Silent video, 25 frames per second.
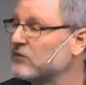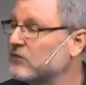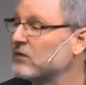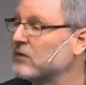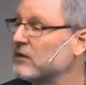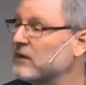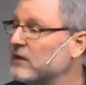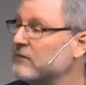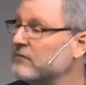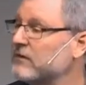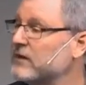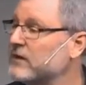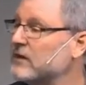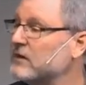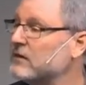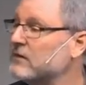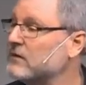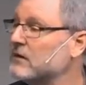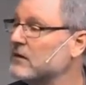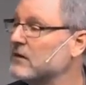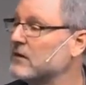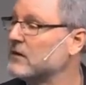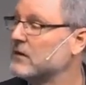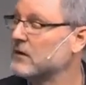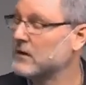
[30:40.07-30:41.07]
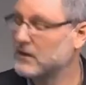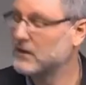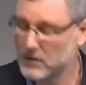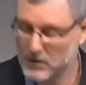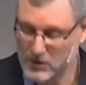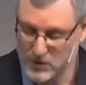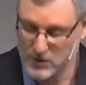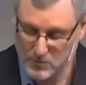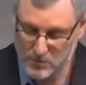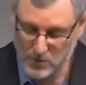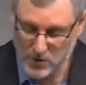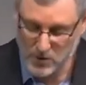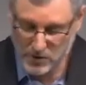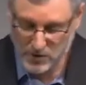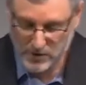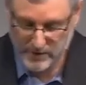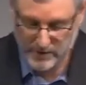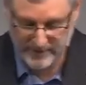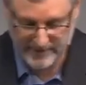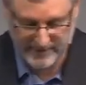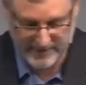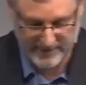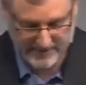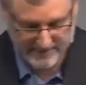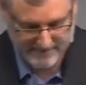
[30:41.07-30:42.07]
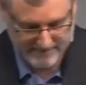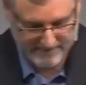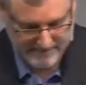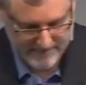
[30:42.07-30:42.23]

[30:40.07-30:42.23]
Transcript: to live in community.